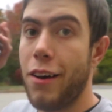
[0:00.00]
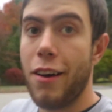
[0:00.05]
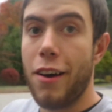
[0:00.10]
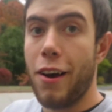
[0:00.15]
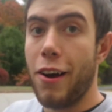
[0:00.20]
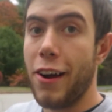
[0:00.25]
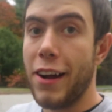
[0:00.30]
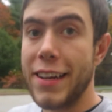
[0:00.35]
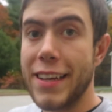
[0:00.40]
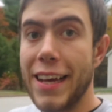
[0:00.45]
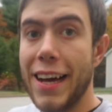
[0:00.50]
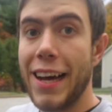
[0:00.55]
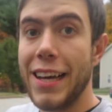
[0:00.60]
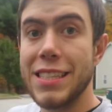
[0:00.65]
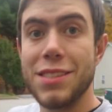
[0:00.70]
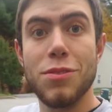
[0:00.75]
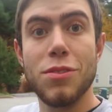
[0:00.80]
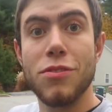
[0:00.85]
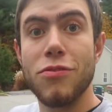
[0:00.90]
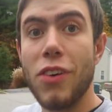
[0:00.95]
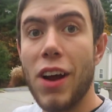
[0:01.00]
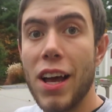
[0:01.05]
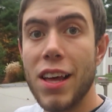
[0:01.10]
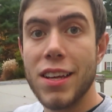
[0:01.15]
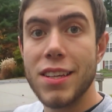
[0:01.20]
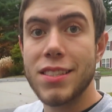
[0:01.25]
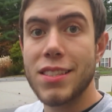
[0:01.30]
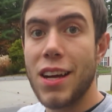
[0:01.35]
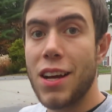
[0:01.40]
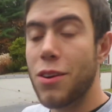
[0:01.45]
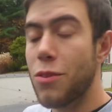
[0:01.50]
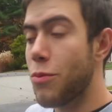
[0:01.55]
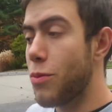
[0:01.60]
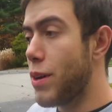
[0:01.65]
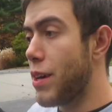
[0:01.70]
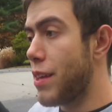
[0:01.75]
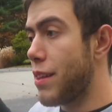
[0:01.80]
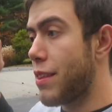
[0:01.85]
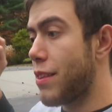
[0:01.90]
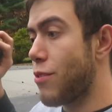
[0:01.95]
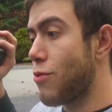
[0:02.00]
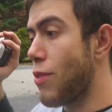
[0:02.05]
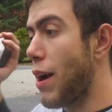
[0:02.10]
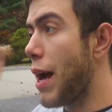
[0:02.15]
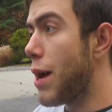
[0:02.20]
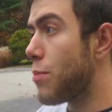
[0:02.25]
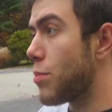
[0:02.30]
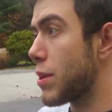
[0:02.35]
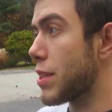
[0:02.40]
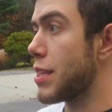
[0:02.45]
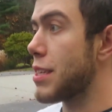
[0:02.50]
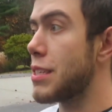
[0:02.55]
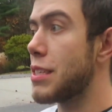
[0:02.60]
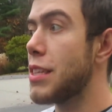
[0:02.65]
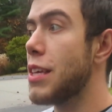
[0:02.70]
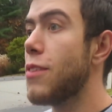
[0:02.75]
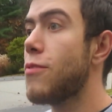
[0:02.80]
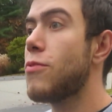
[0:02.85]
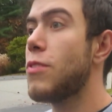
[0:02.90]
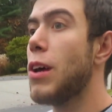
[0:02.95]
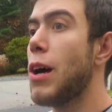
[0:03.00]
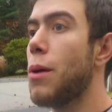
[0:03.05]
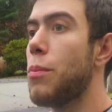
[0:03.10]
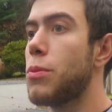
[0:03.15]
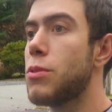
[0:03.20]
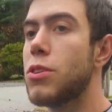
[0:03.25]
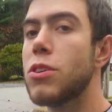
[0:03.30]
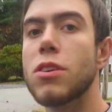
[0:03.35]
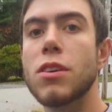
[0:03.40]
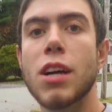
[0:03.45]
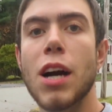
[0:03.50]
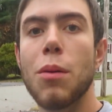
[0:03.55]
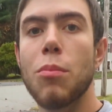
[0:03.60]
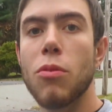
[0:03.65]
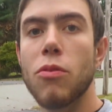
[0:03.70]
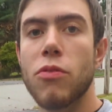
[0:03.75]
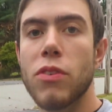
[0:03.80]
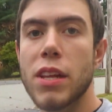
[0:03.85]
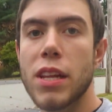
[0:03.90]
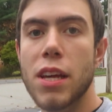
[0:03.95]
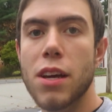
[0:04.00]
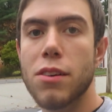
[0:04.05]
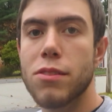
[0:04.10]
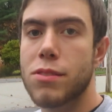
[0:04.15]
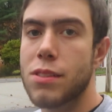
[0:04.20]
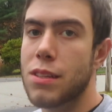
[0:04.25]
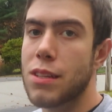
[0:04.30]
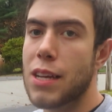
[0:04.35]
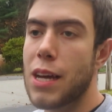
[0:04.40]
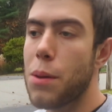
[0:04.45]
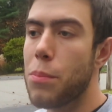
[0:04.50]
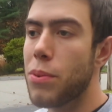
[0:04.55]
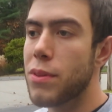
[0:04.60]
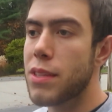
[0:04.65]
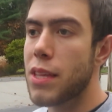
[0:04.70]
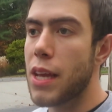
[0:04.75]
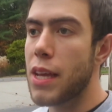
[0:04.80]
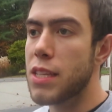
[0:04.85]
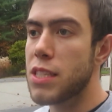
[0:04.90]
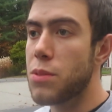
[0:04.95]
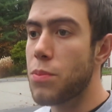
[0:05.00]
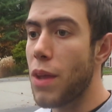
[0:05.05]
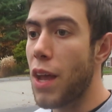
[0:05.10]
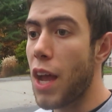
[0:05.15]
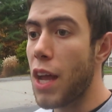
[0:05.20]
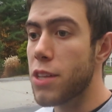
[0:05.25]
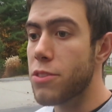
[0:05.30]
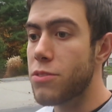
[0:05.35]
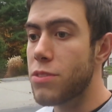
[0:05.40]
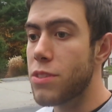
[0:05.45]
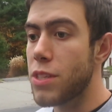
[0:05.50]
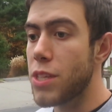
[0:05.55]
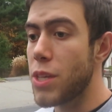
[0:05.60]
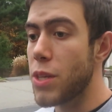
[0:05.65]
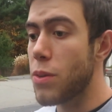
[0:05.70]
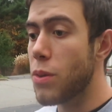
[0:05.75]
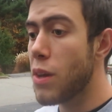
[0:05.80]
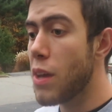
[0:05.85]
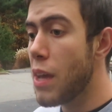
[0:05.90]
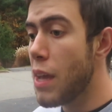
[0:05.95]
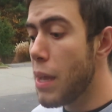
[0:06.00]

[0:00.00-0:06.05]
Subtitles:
Alright guys, we're finally done with wrapping this lift up. It took a couple videos and a couple days to be honest with you.